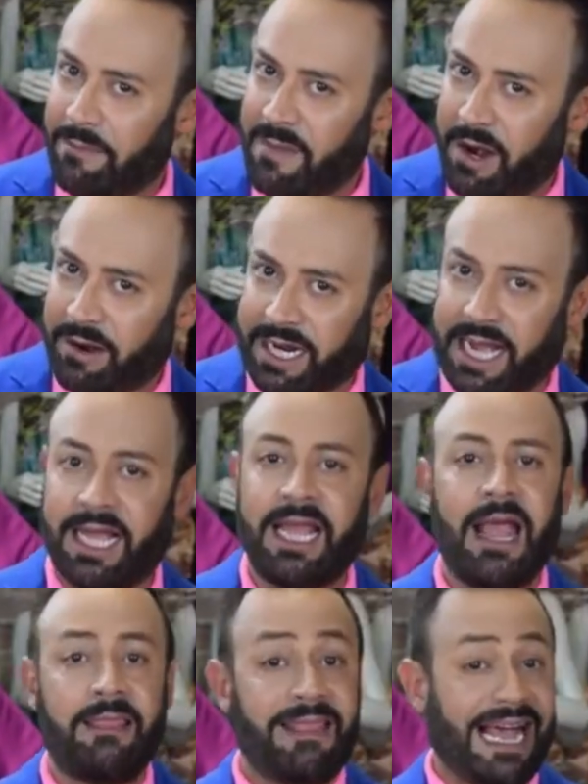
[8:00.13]
America,
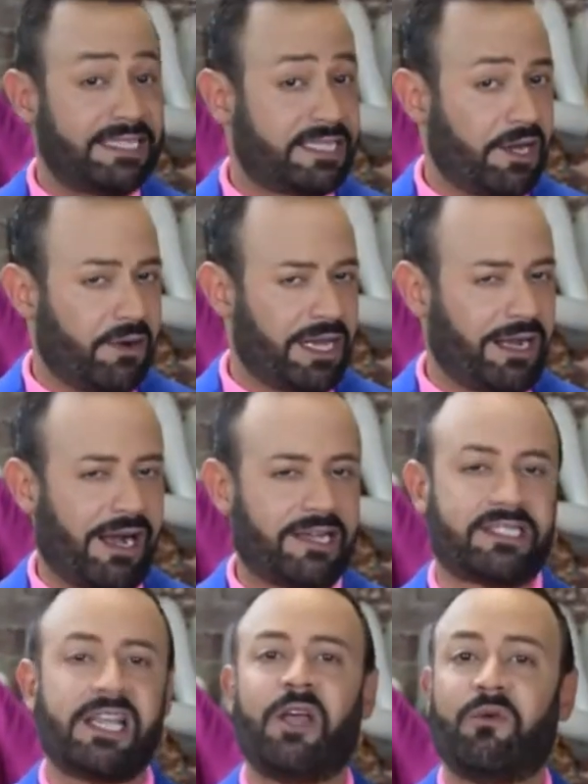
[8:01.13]
that sewing cost